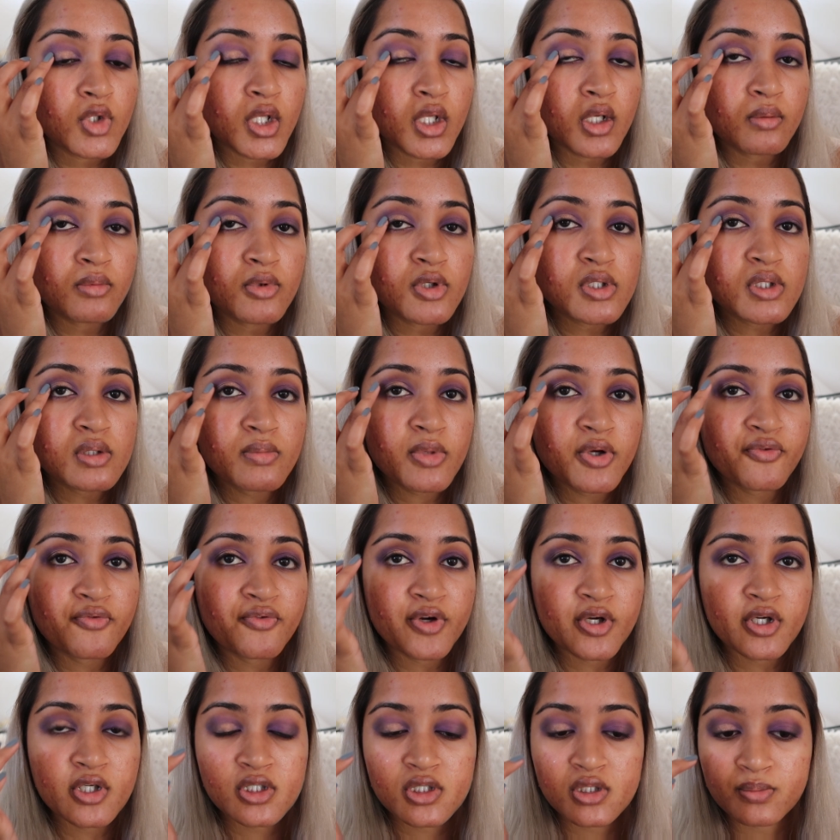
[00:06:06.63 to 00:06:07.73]
And I'm using my
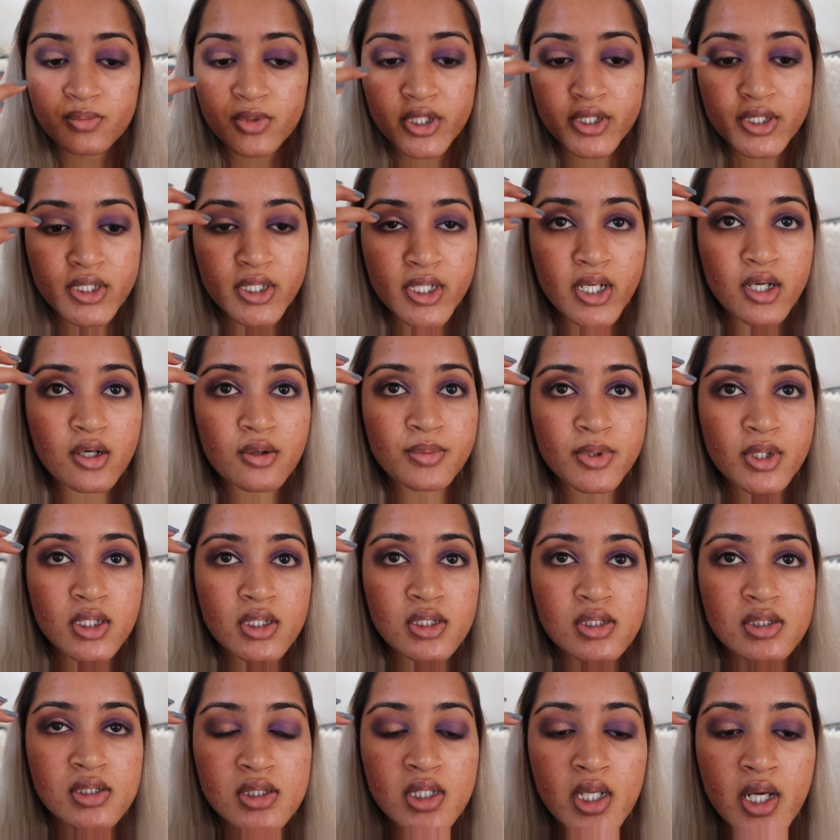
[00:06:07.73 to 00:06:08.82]
finger to blend it out
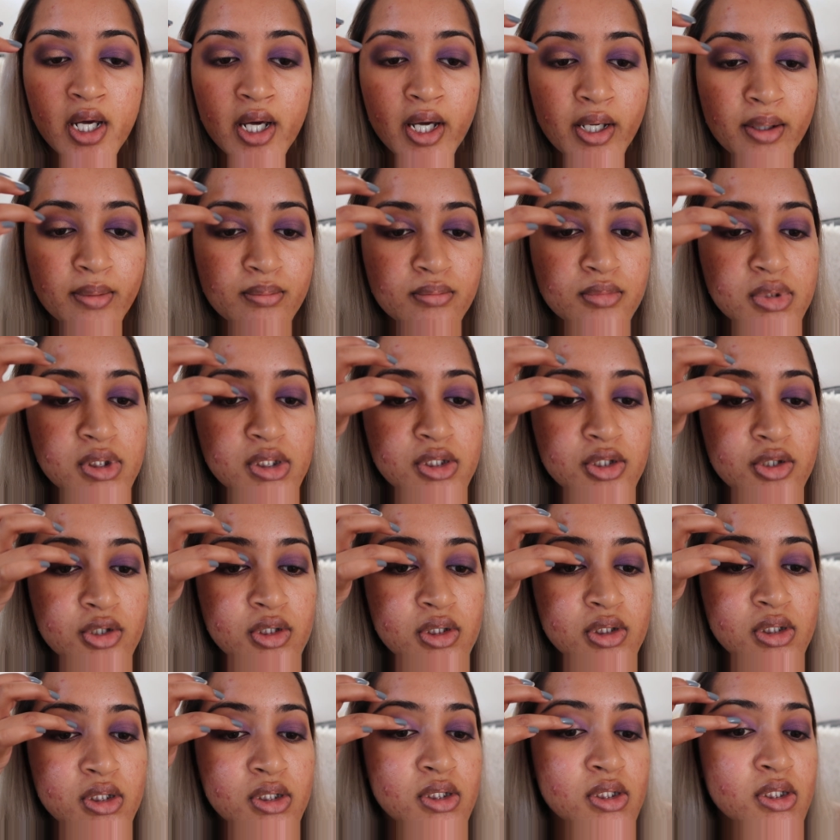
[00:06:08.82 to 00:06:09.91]
because I'm
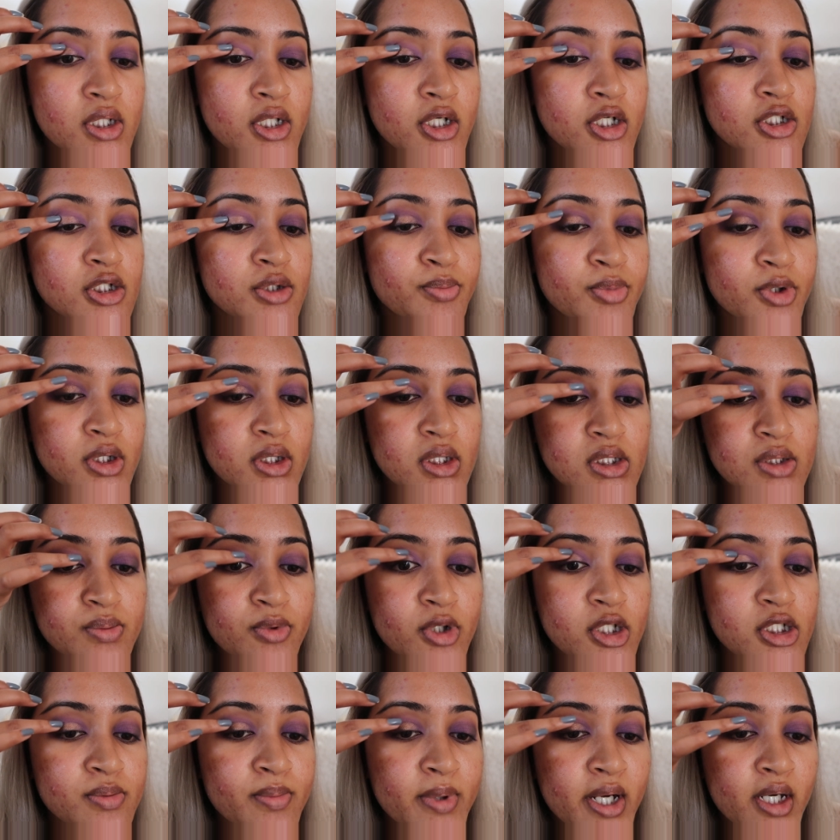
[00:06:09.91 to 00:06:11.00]
seriously scared to put this
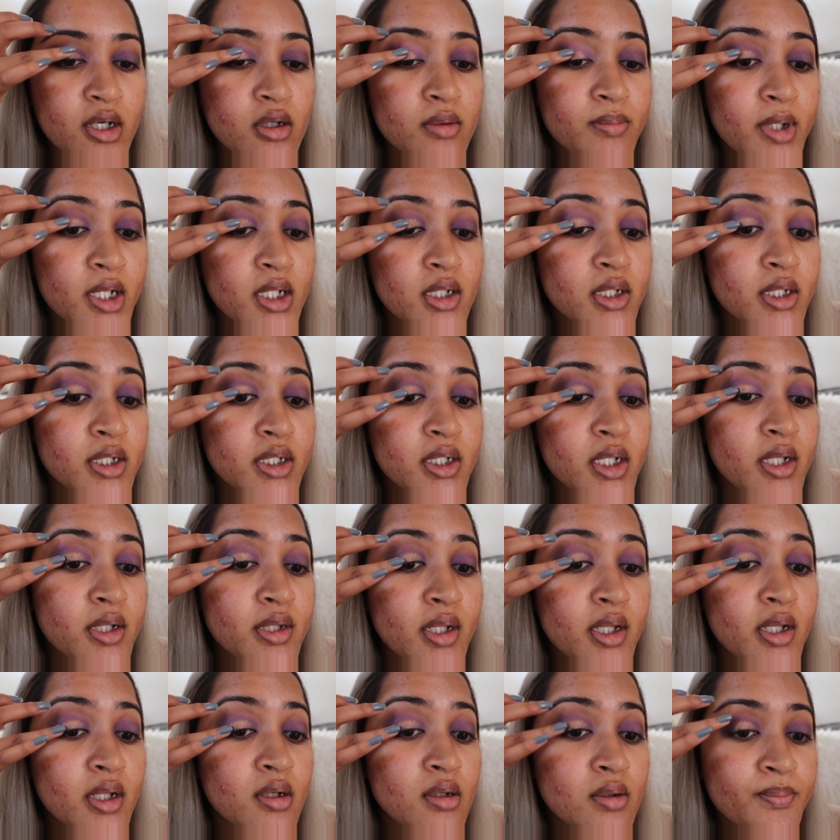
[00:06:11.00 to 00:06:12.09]
brush back on my lid and
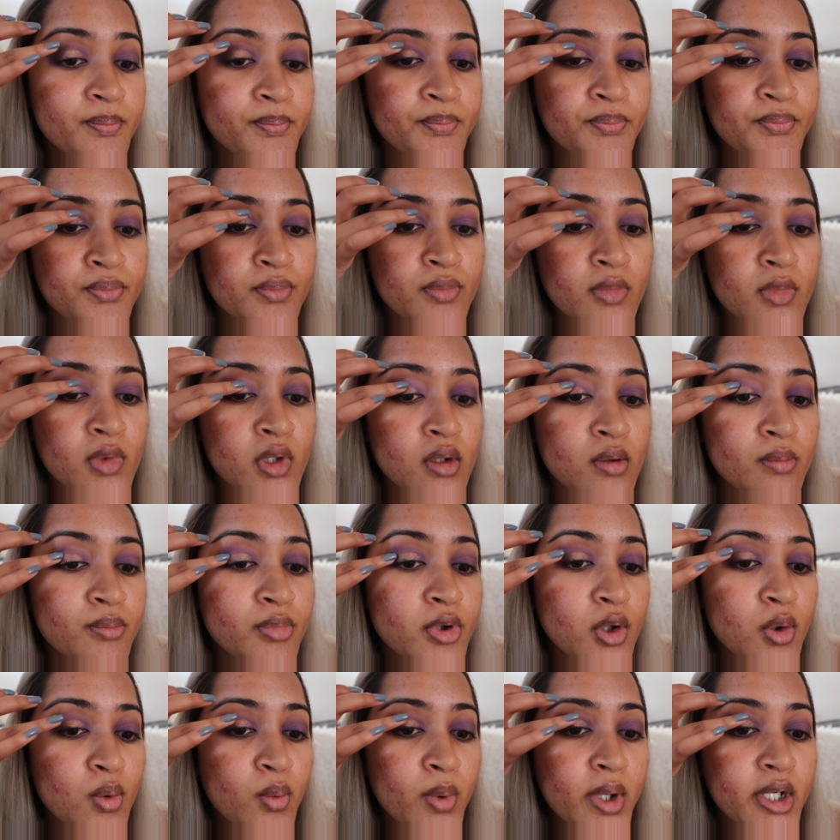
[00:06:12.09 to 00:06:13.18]
then
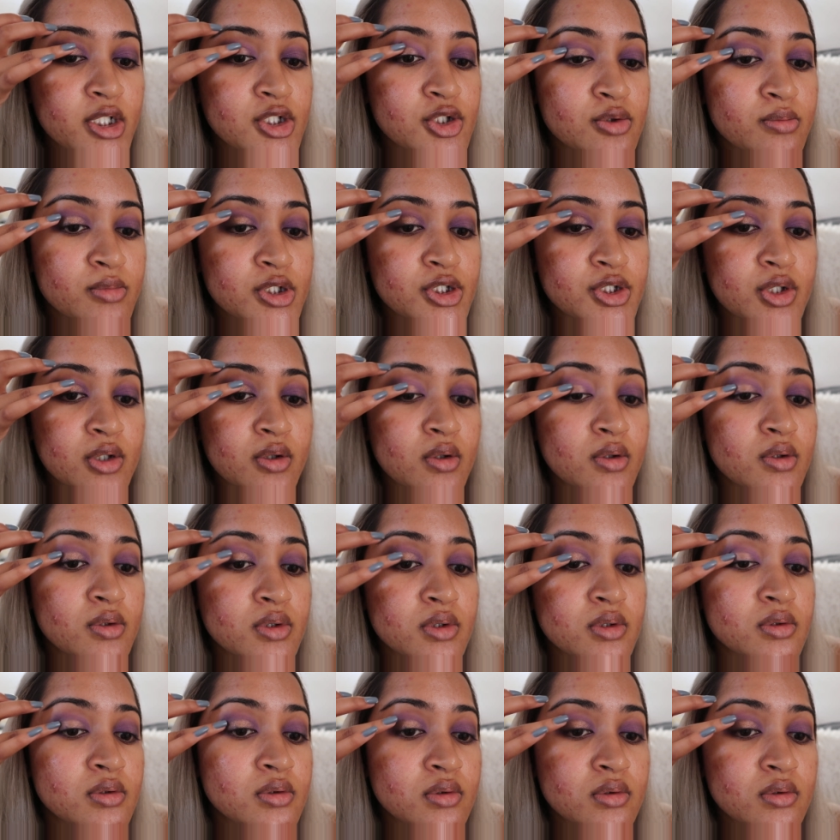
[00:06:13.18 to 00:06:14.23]
put way too much gold.